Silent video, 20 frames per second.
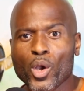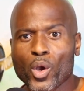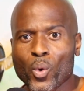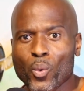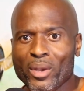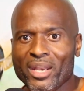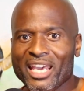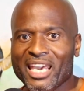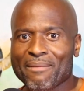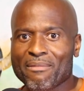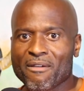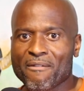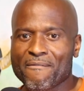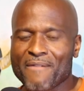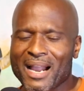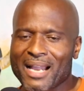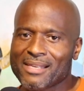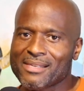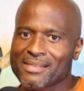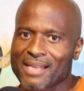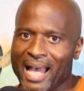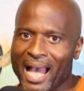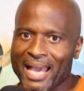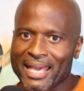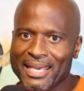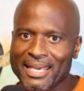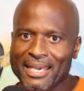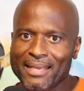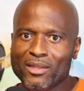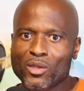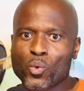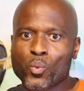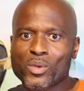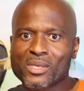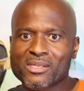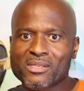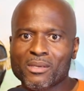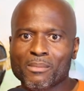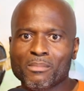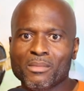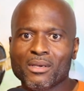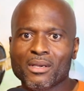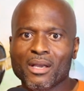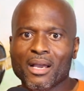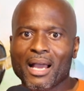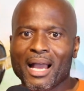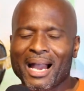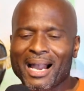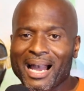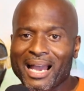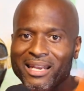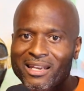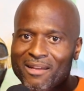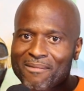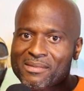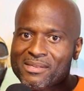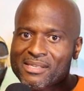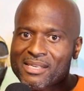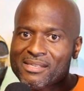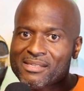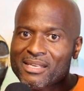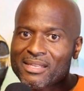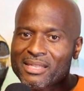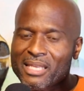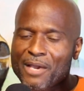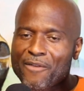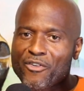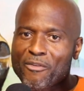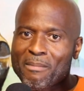When they give advice, I heed the wisdom. I got enough sense to think